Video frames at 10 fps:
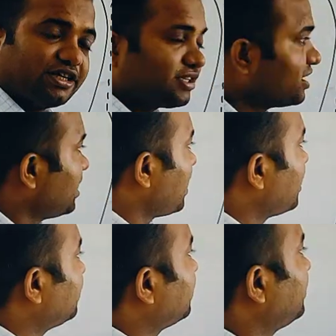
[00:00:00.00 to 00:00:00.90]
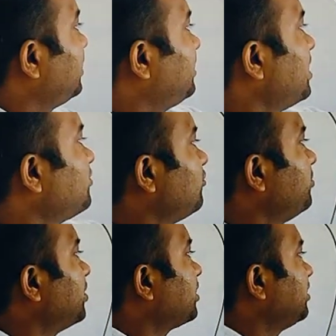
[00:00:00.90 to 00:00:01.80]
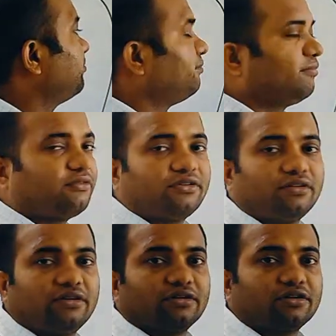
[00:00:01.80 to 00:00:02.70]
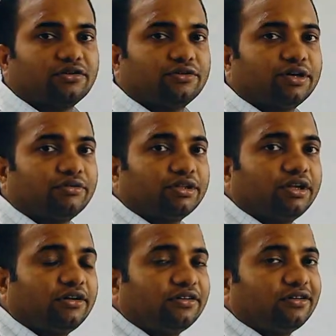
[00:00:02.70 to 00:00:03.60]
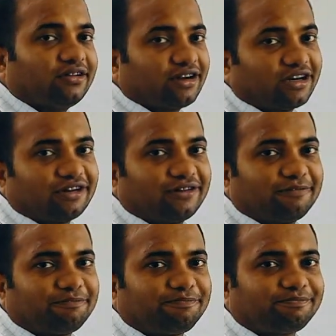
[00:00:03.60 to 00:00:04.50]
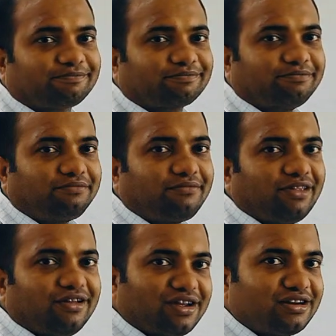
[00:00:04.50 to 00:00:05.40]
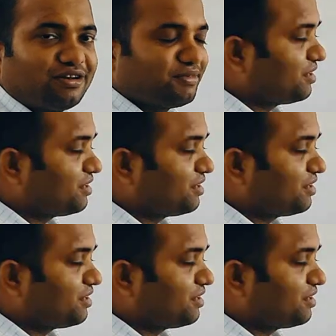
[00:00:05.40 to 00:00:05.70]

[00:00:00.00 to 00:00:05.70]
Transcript: this, and the light will be again conjugate with the retina, right? Am I